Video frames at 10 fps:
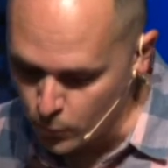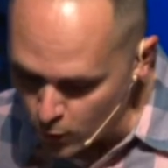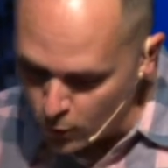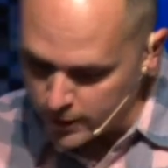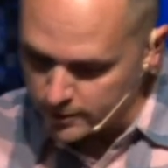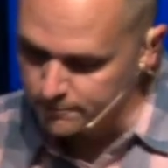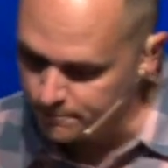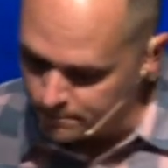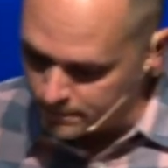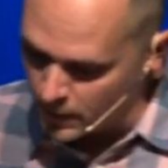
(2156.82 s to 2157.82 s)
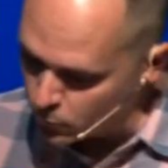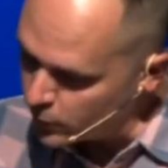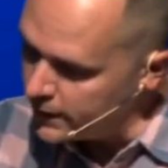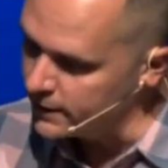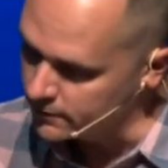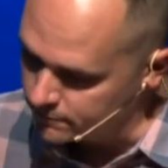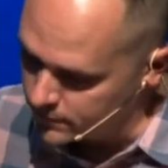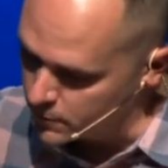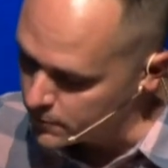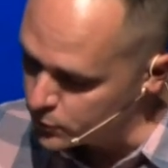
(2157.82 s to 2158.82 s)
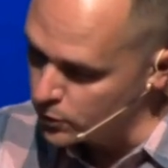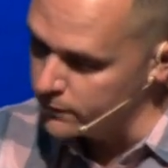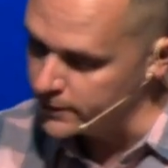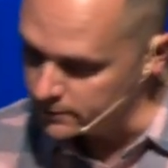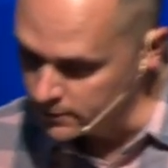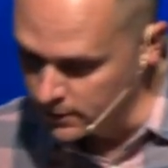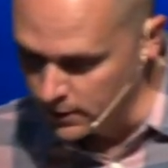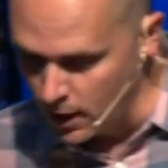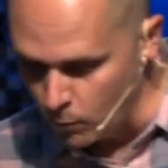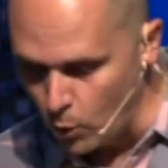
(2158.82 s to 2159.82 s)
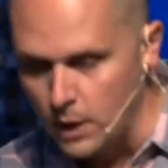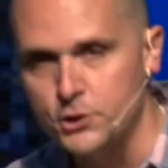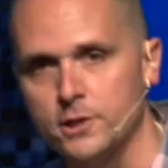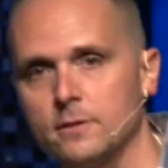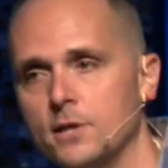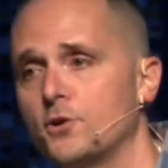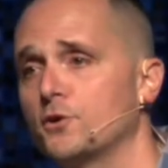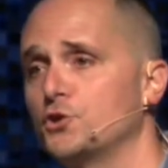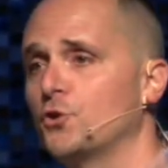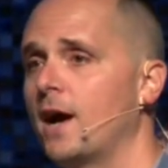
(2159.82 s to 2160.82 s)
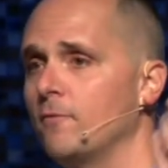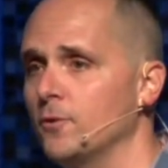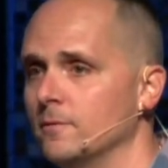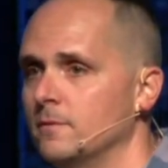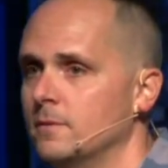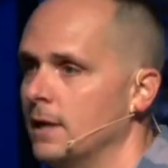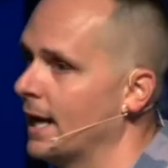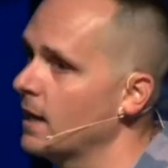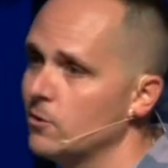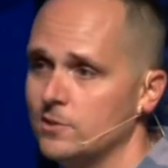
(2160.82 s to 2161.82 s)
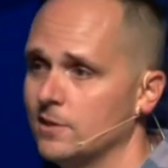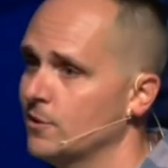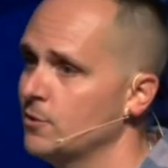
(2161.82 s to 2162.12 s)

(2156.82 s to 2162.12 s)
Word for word: rowing, I'm reading, I'm observing, I'm watching. I start to travel. I got to go talk to